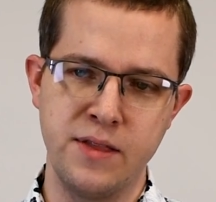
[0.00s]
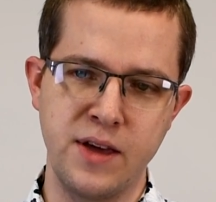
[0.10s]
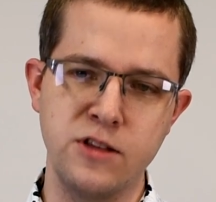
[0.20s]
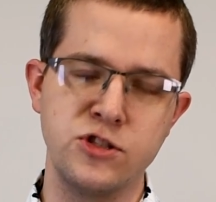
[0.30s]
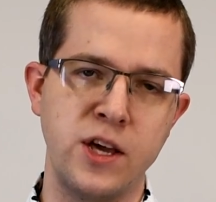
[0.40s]

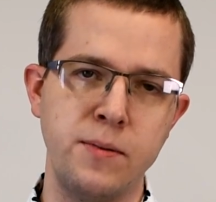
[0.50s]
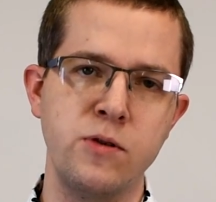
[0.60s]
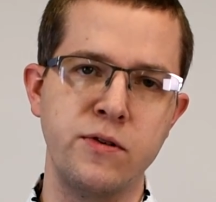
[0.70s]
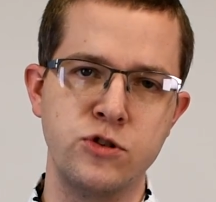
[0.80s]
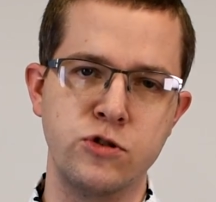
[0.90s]

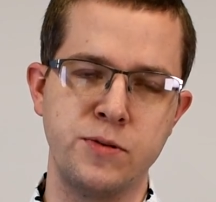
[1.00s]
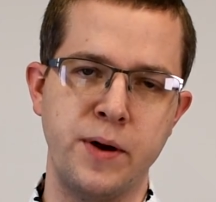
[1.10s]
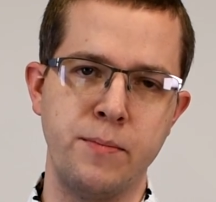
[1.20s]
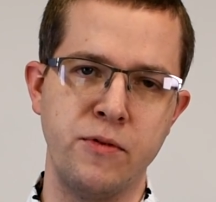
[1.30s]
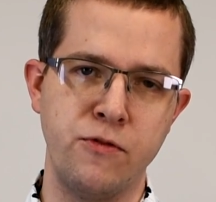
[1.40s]
Thalassemia, we've talked
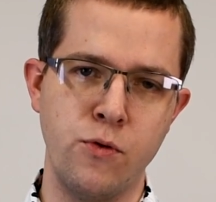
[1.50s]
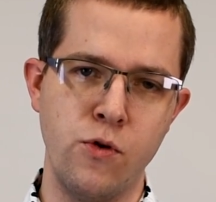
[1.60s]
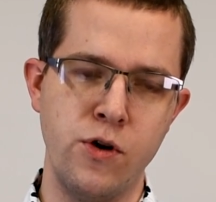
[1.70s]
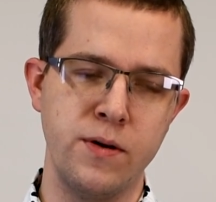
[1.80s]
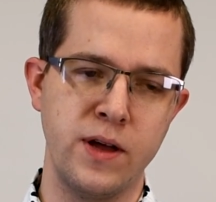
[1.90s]
about
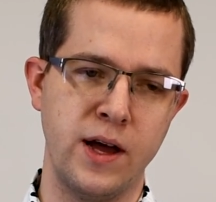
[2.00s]
before,